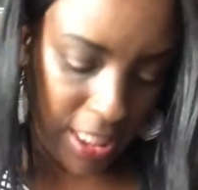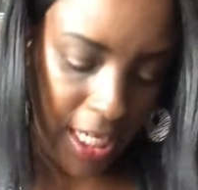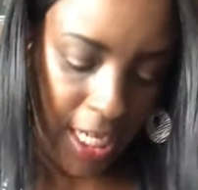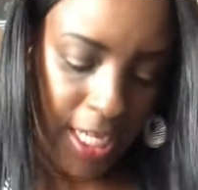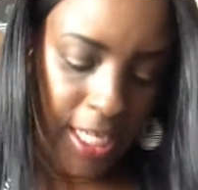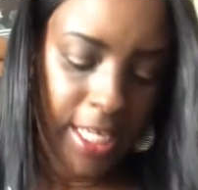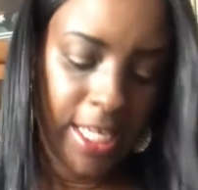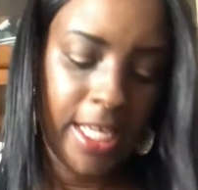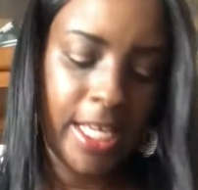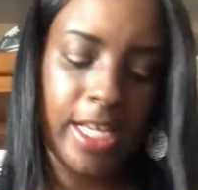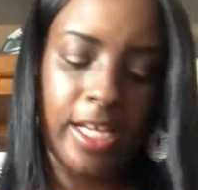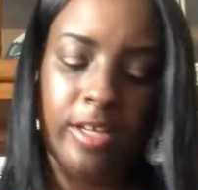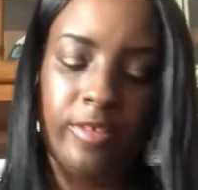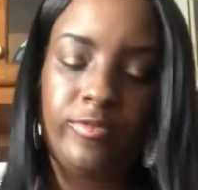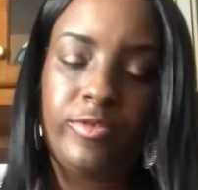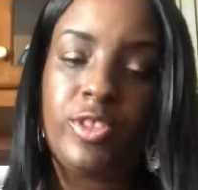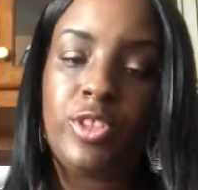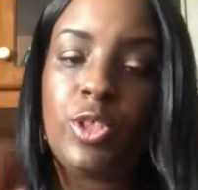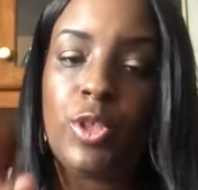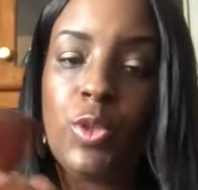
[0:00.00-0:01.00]
I
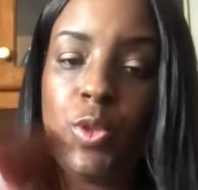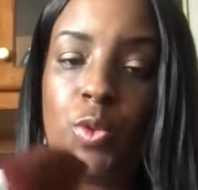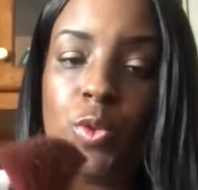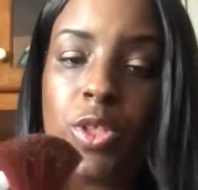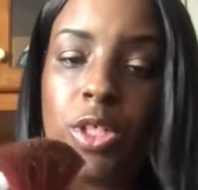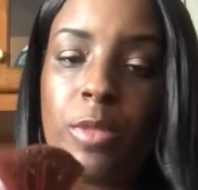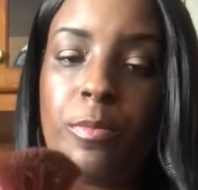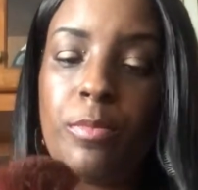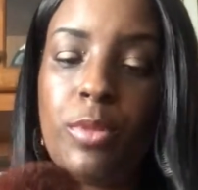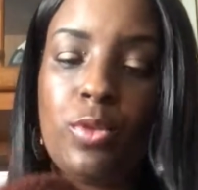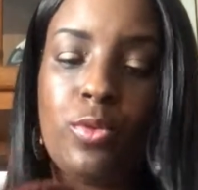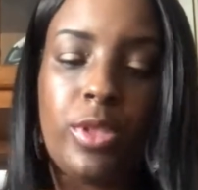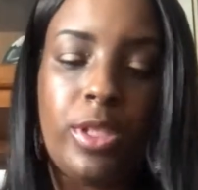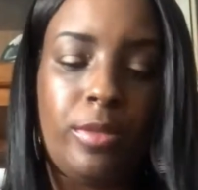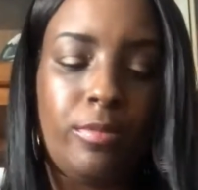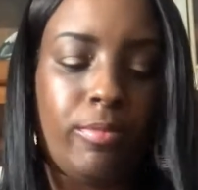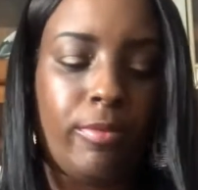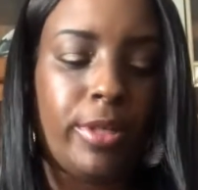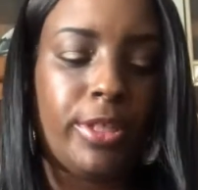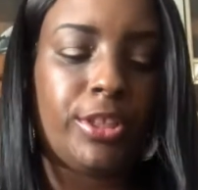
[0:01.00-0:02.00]
have two
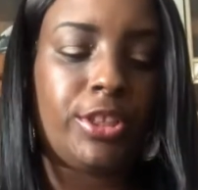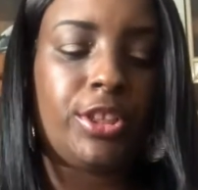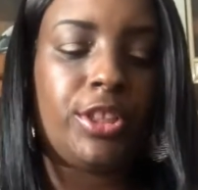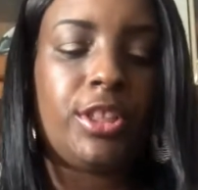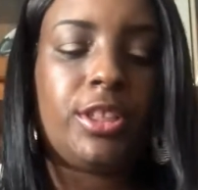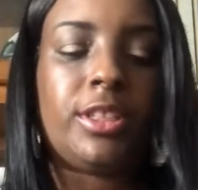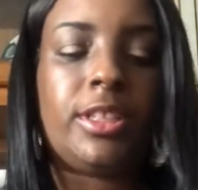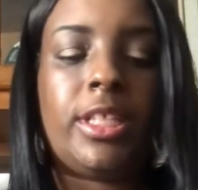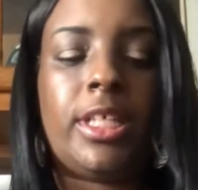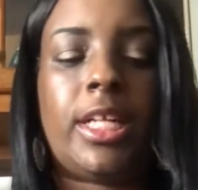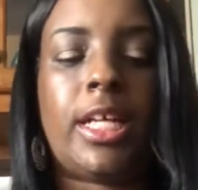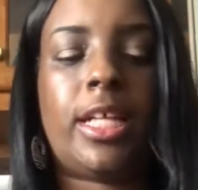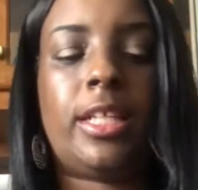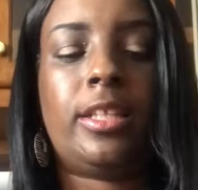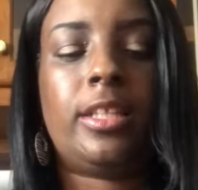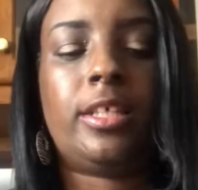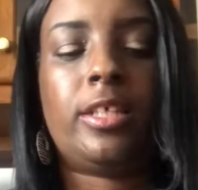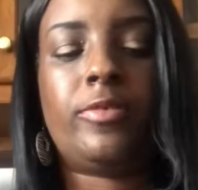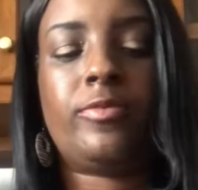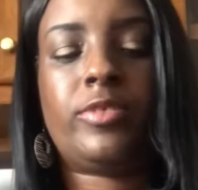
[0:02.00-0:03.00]
kabuki brushes that I
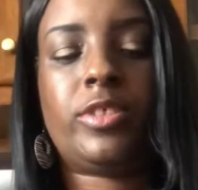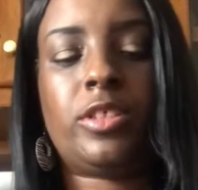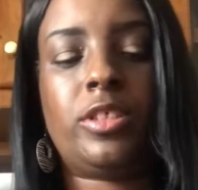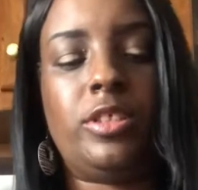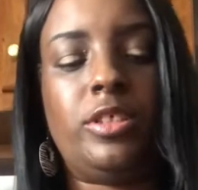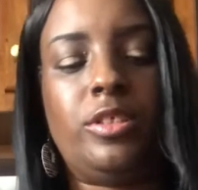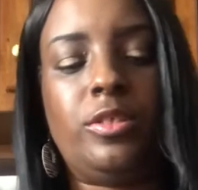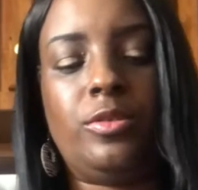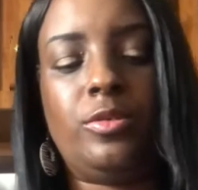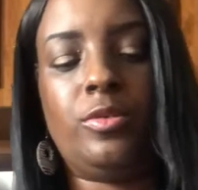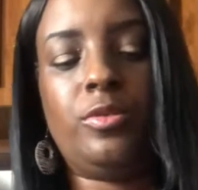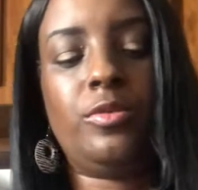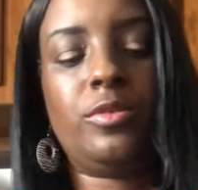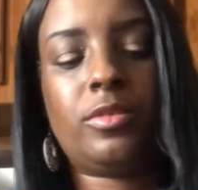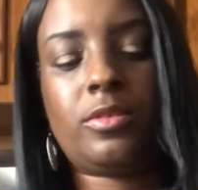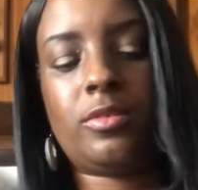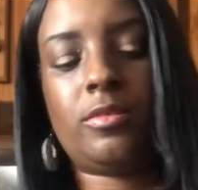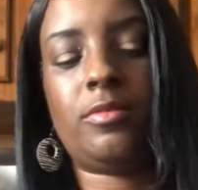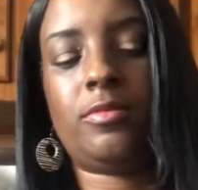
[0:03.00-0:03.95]
love to use